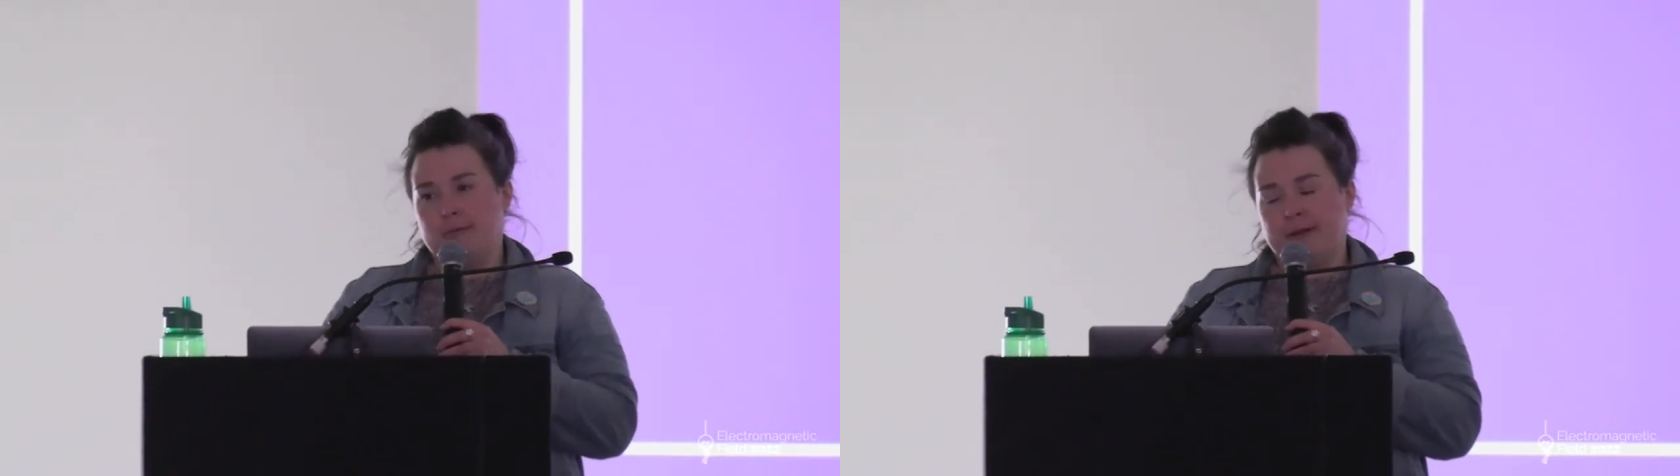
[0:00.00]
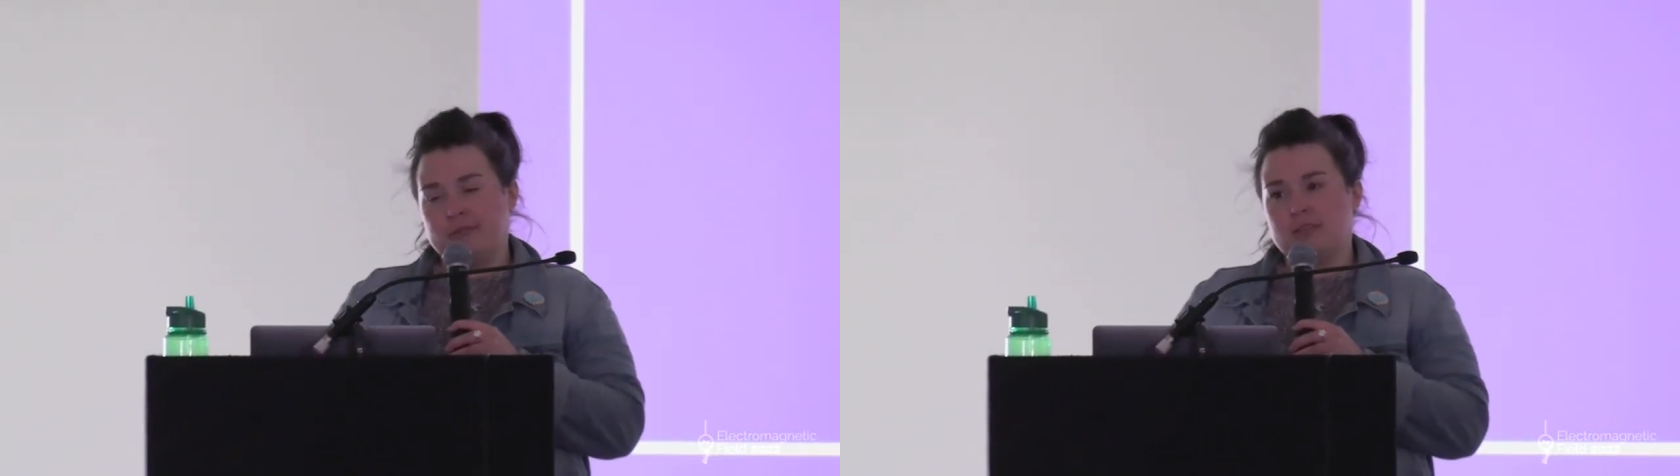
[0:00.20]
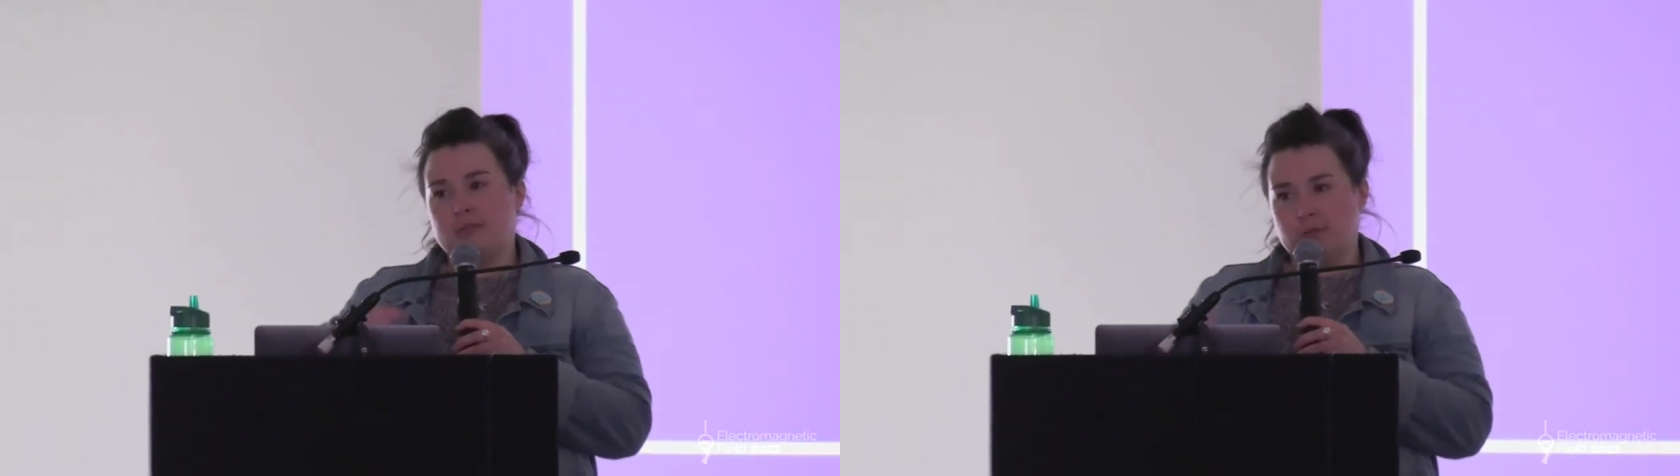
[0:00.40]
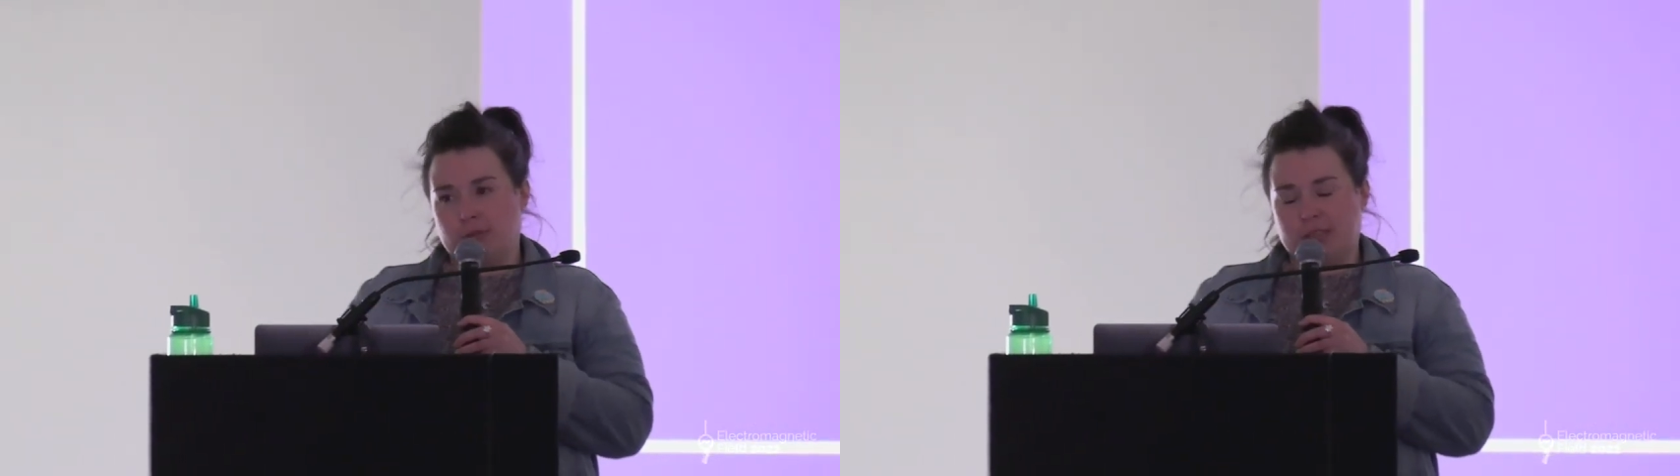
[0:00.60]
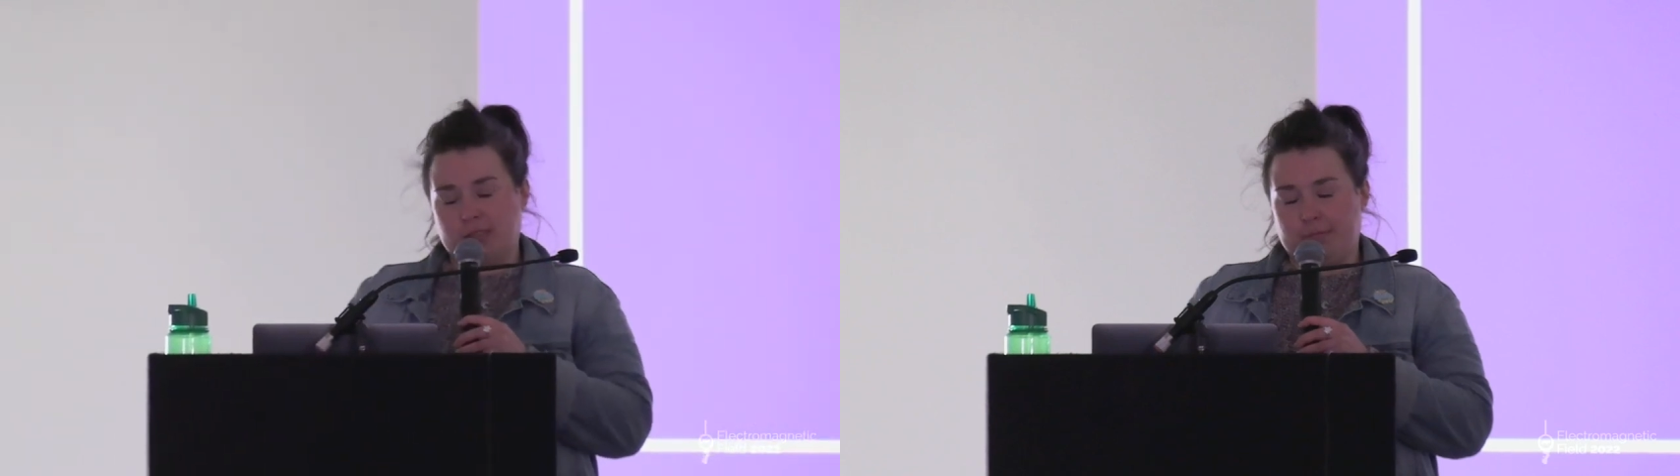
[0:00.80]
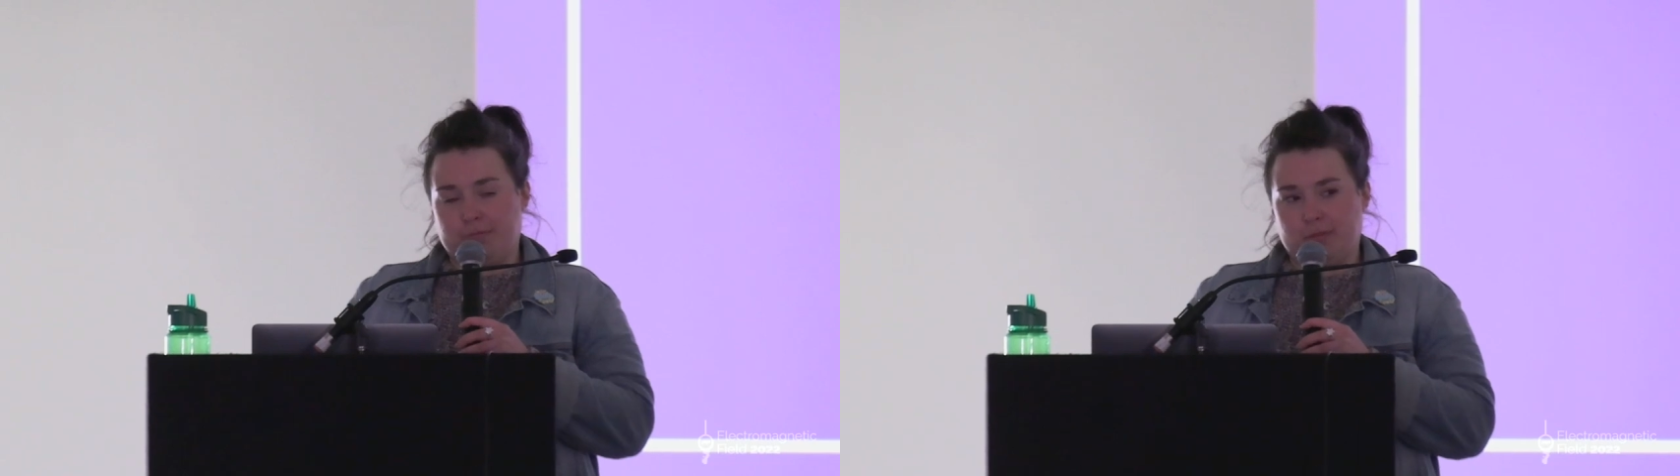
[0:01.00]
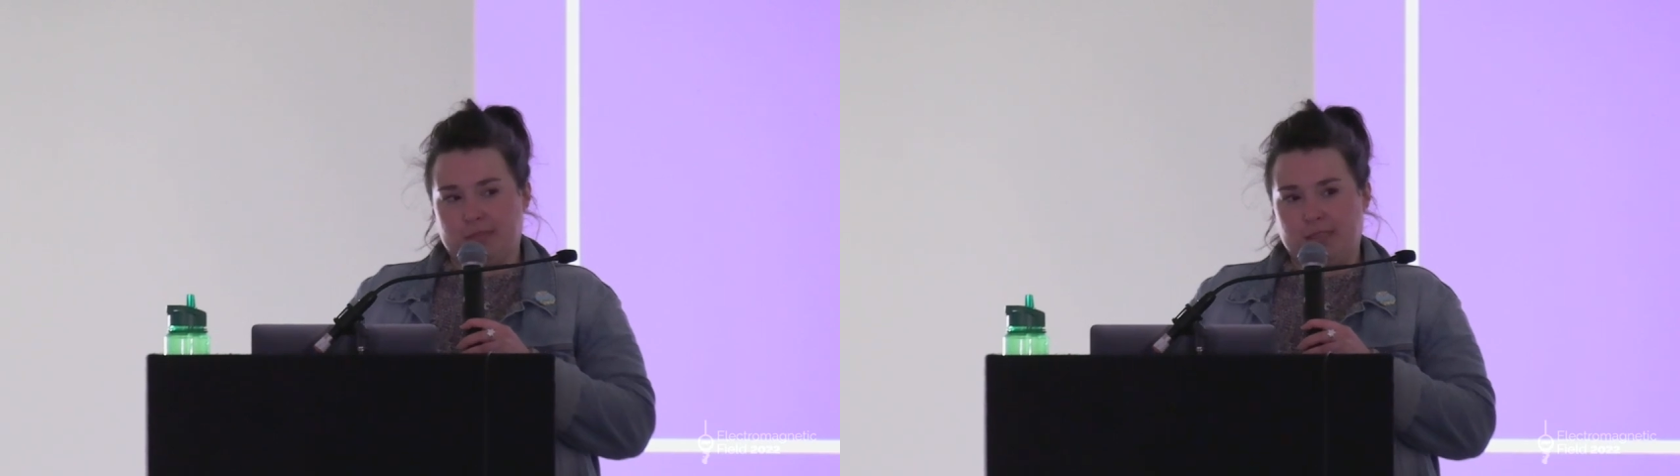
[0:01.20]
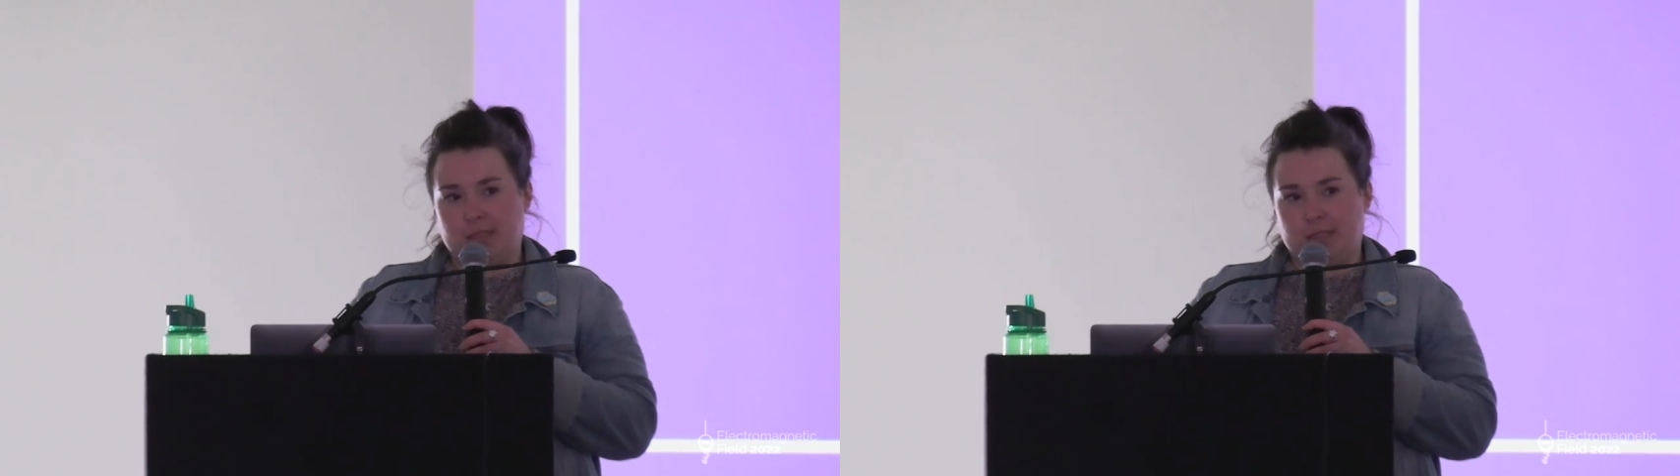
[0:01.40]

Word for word: we have to talk to support